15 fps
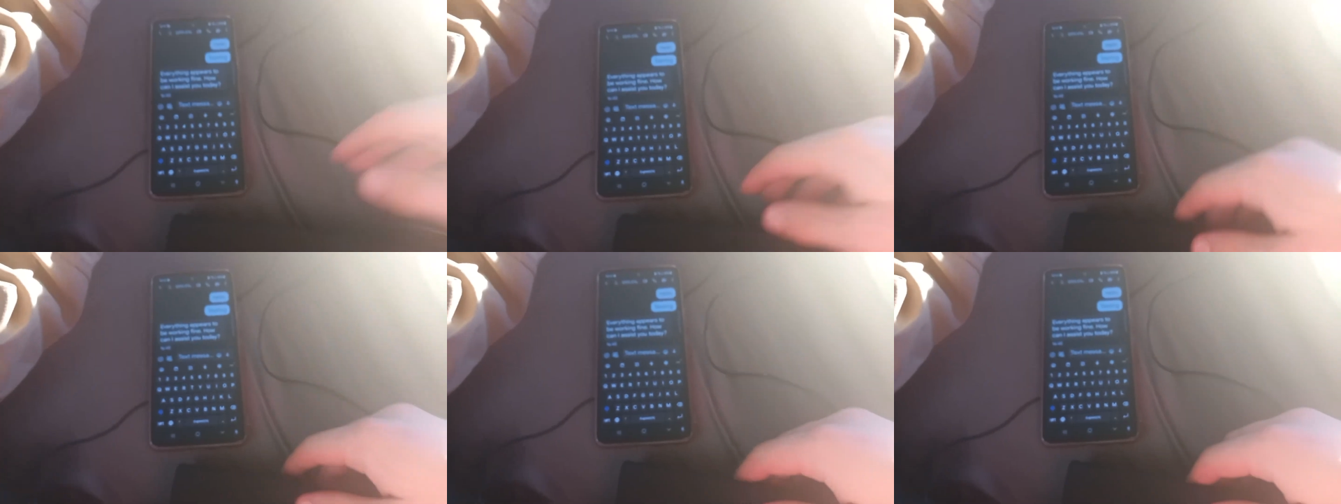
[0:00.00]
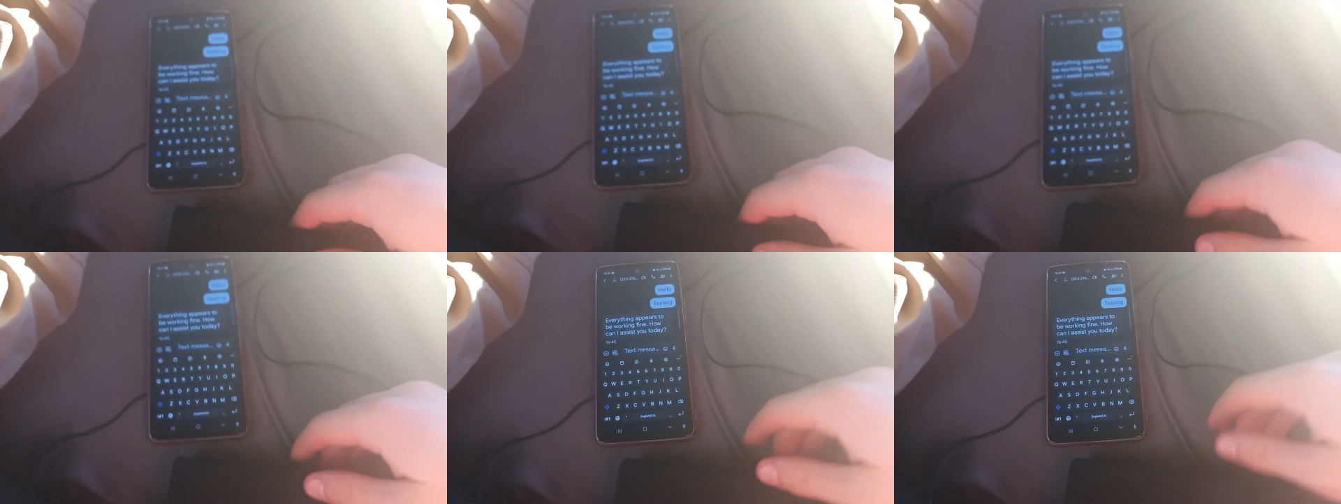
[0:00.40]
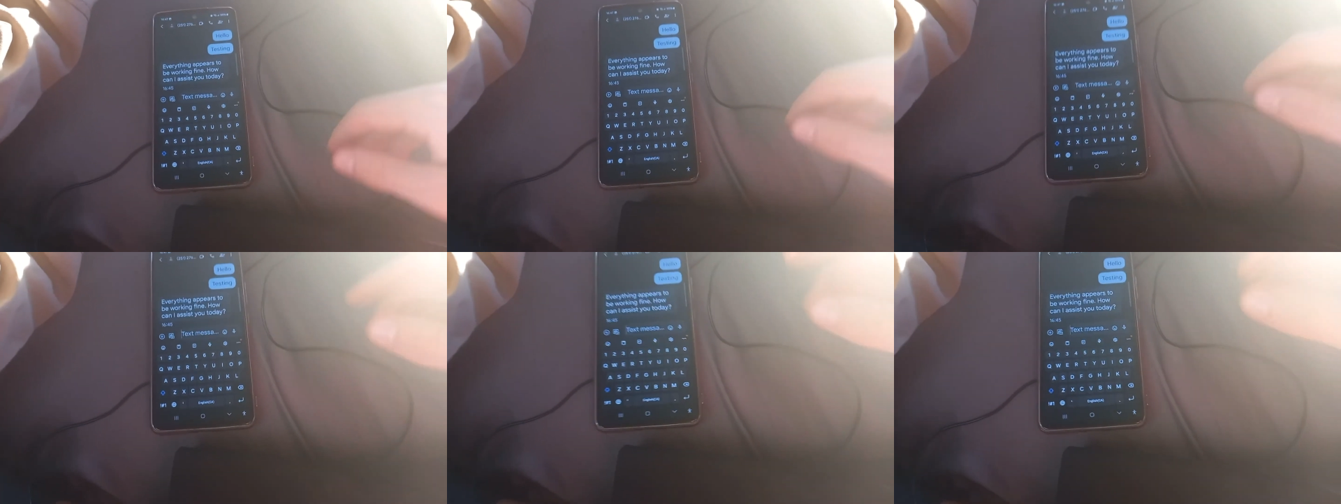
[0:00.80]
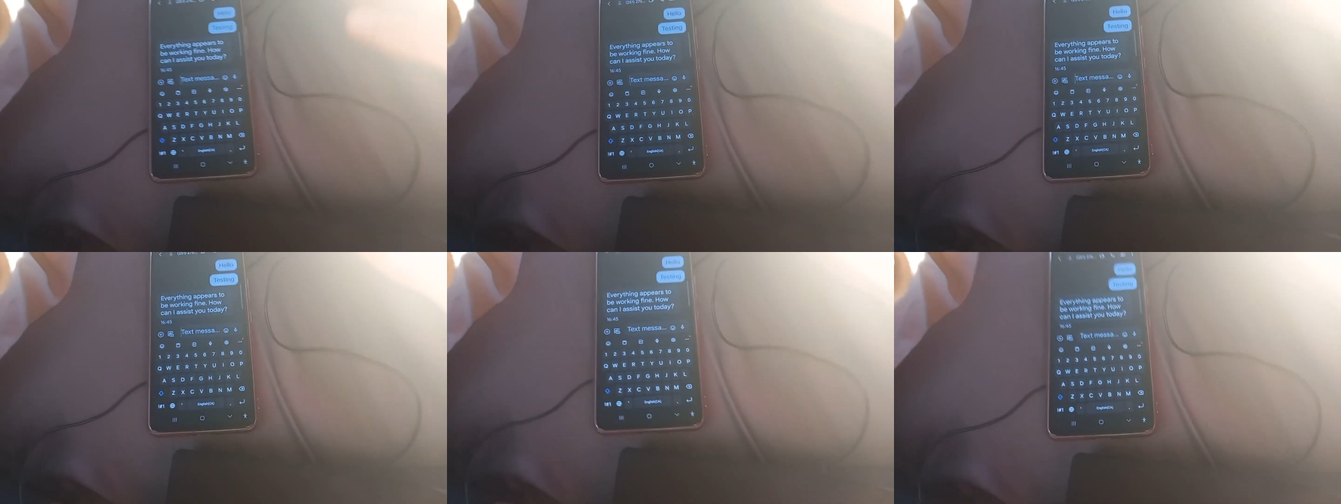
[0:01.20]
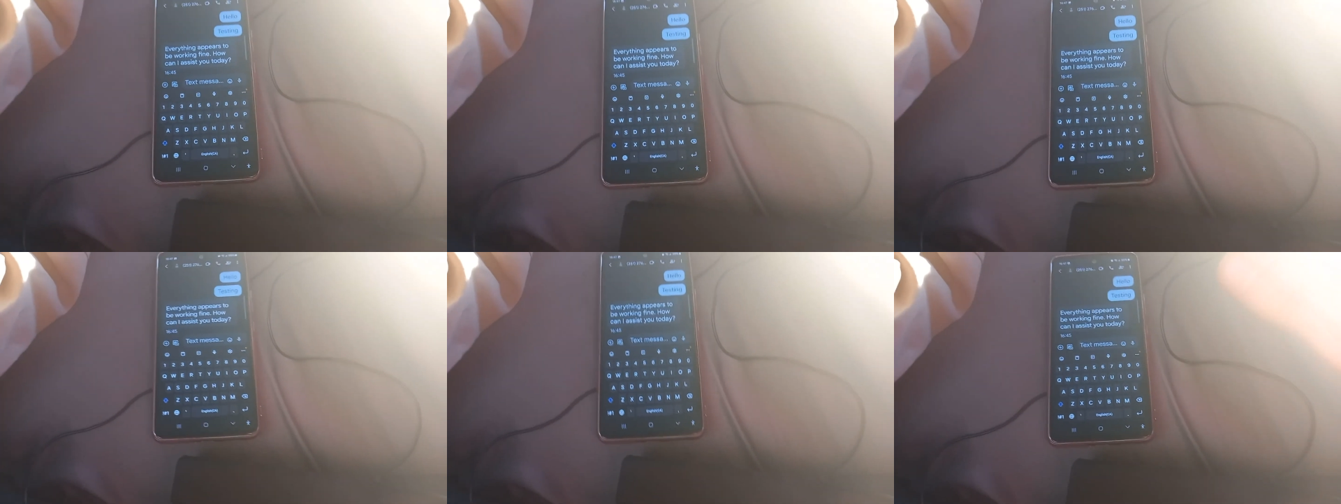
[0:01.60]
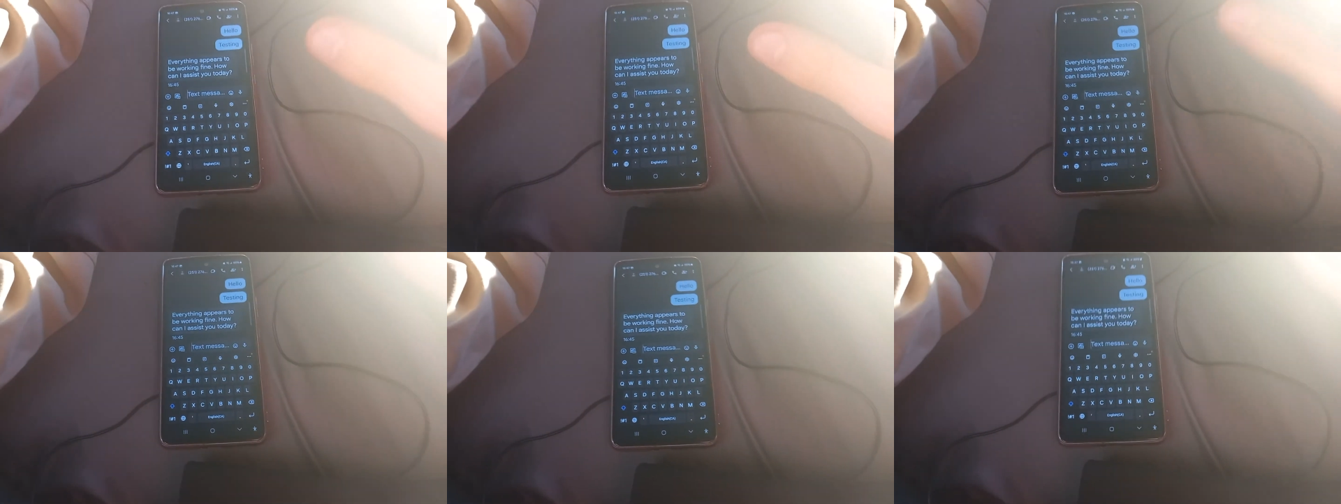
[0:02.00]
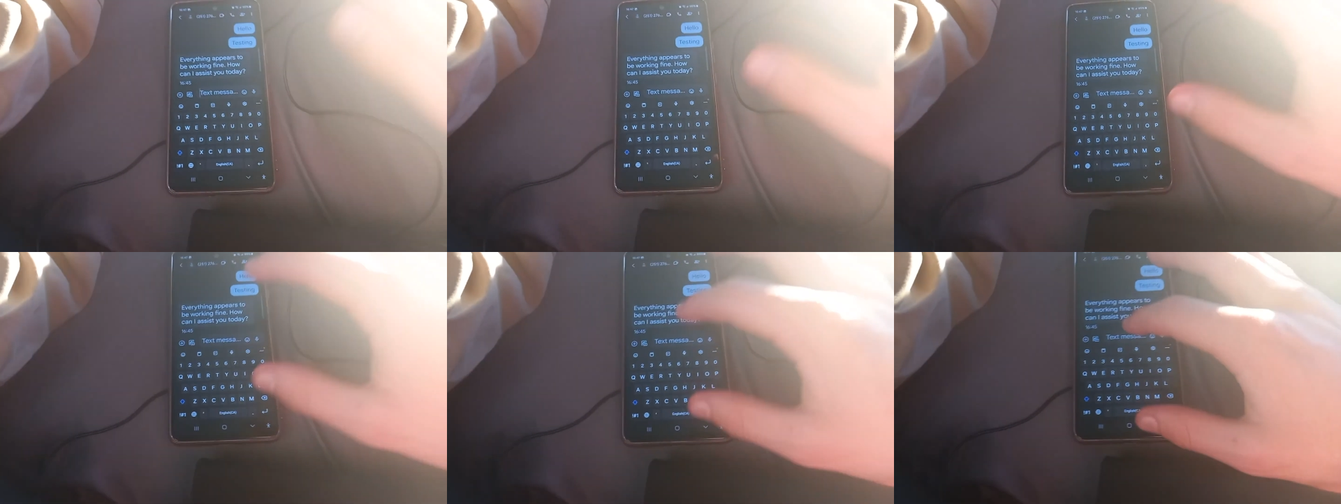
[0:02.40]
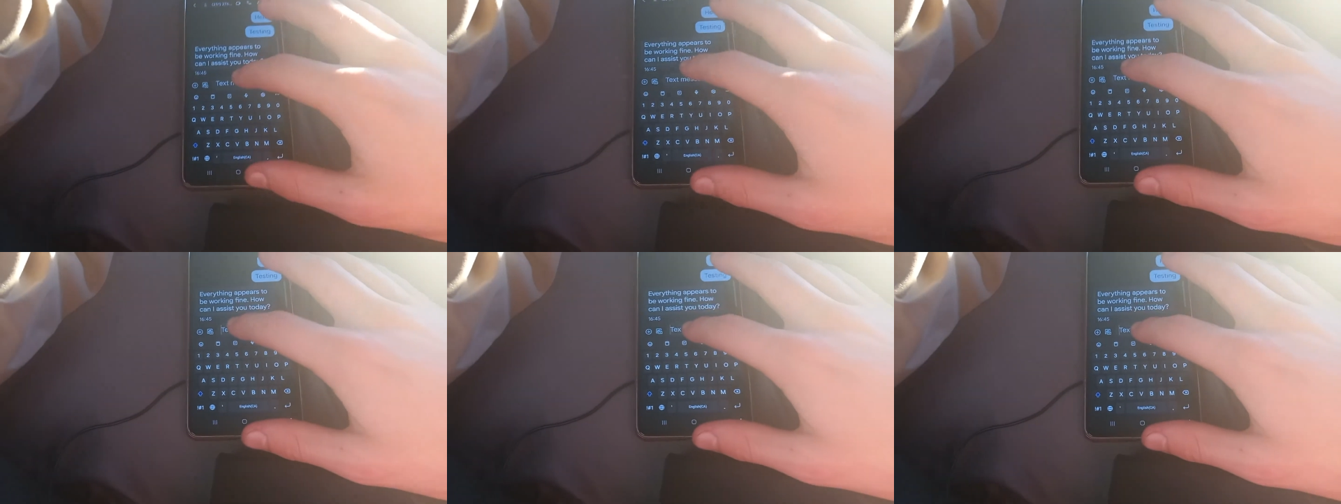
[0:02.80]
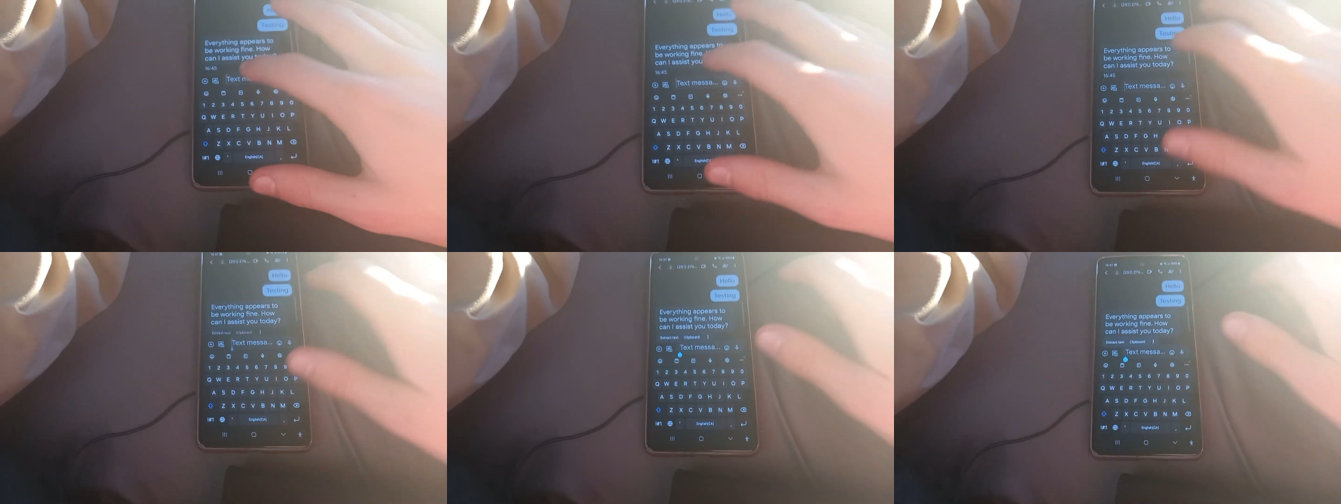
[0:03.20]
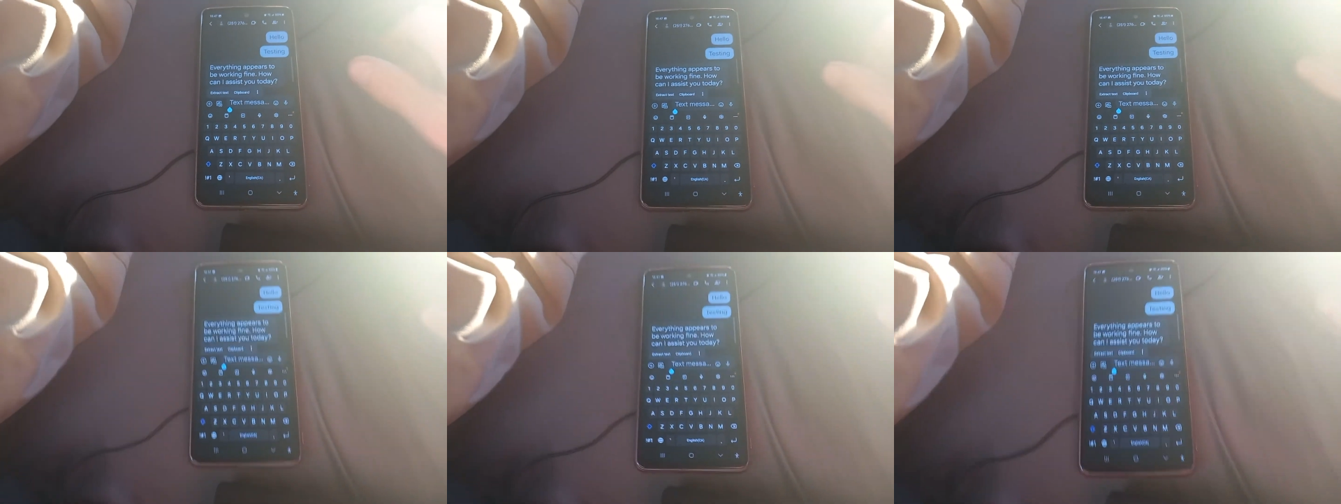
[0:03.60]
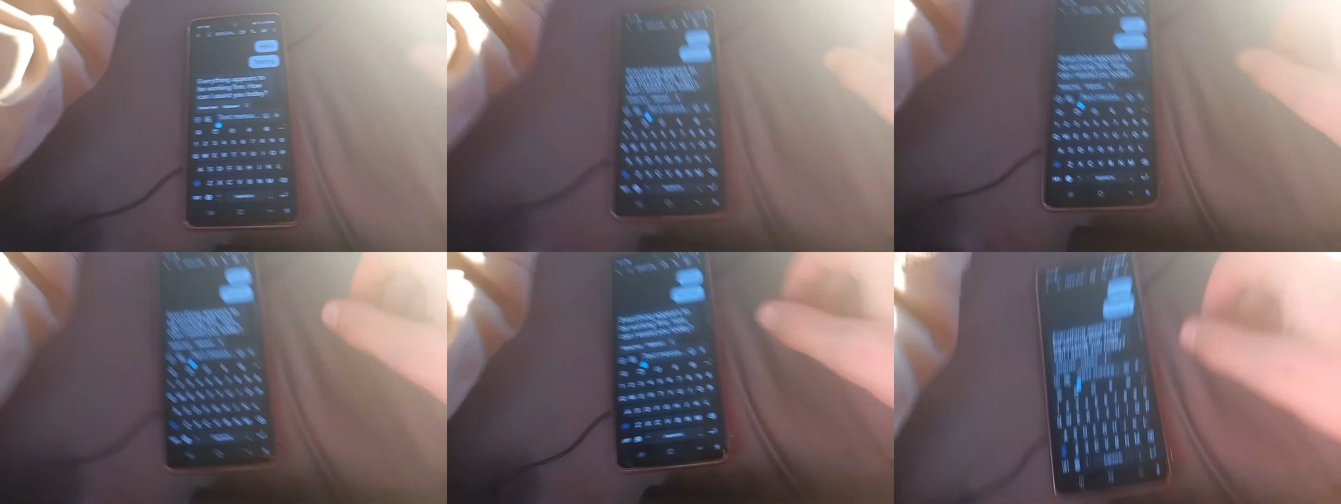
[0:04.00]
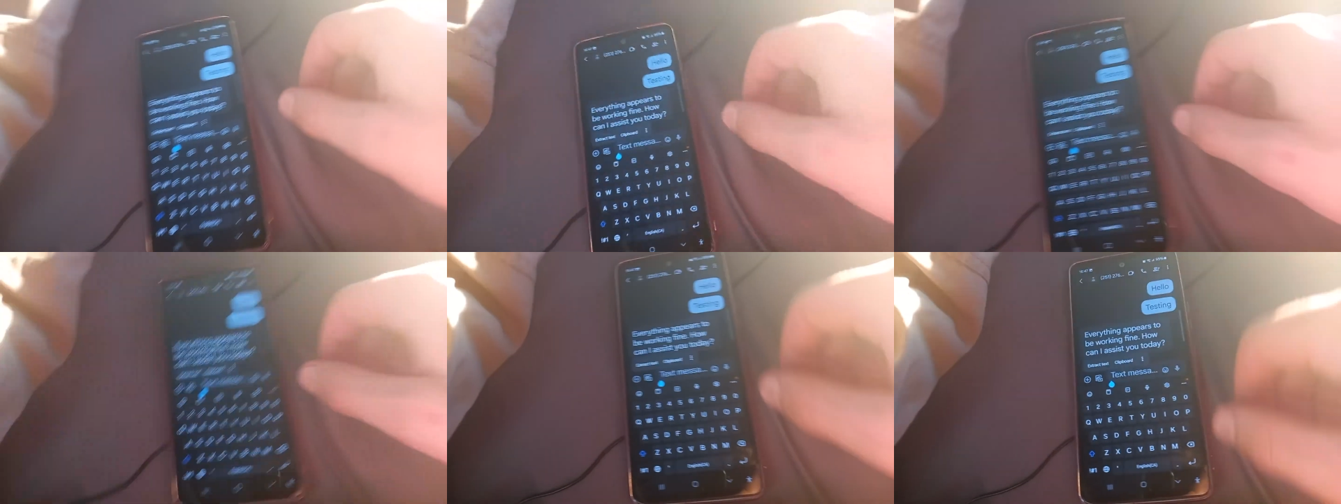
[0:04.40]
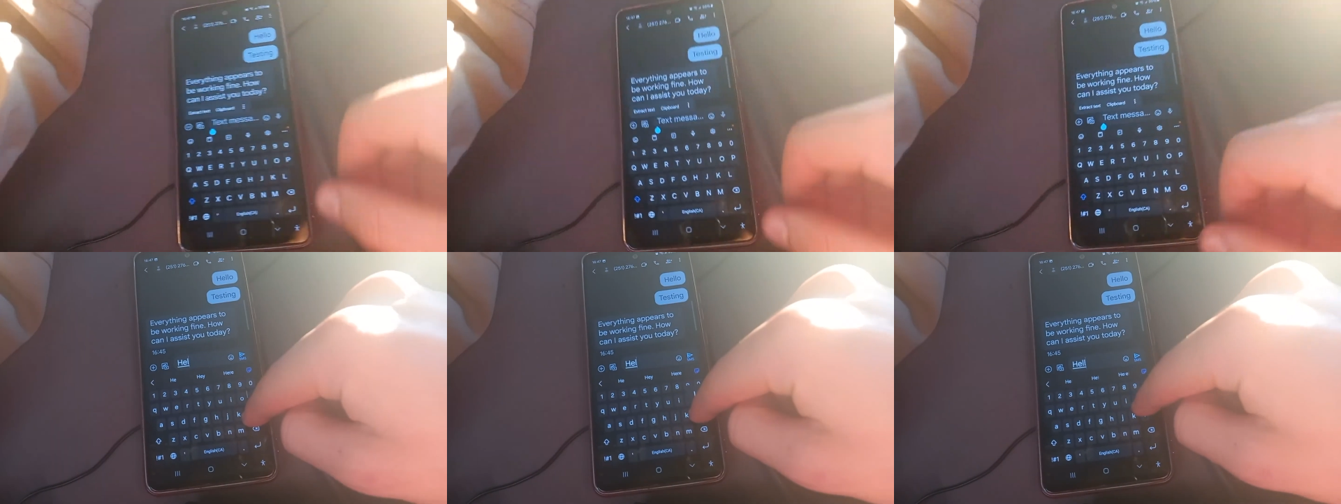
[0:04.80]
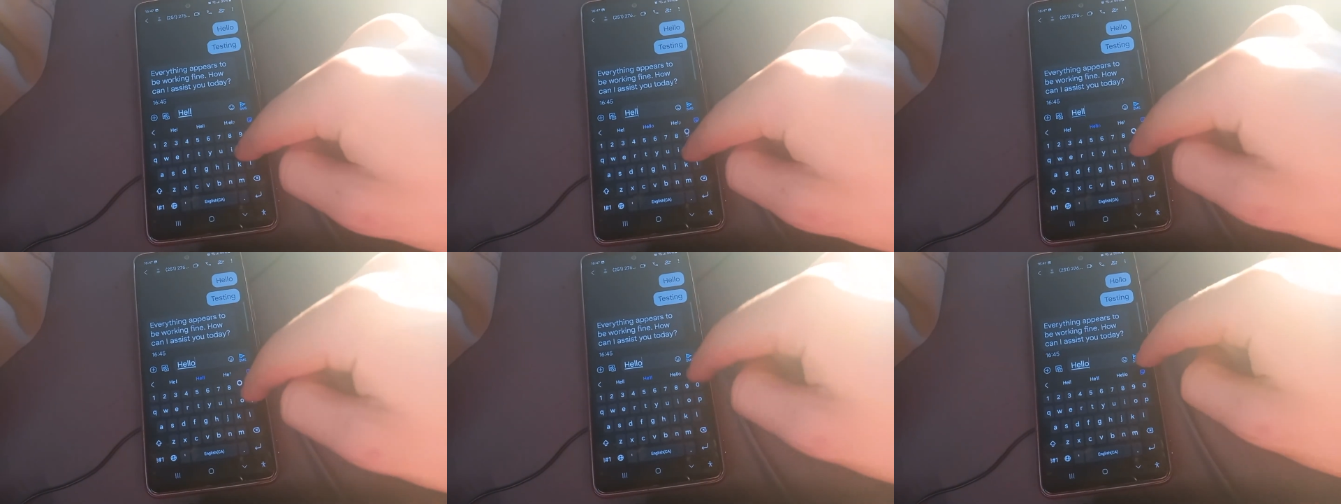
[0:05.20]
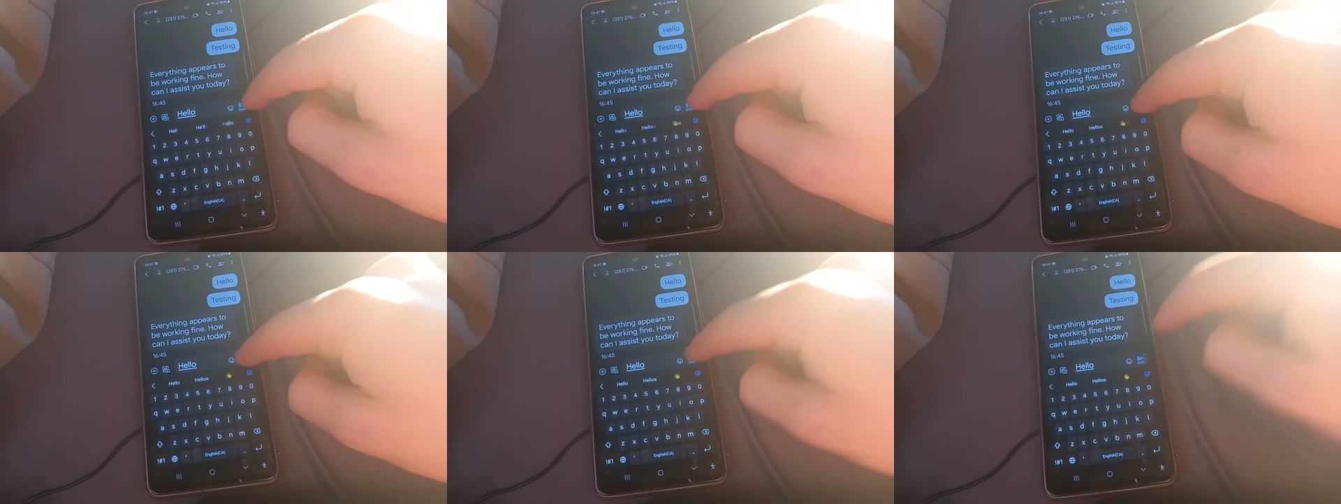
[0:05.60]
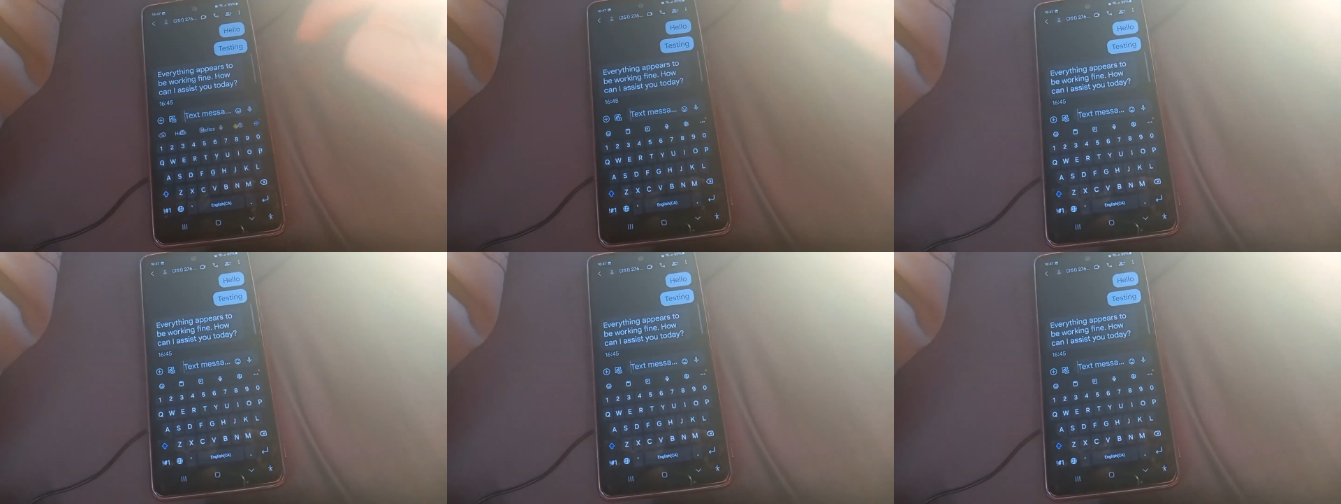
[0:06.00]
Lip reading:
No face is visible, so there are no lips to read.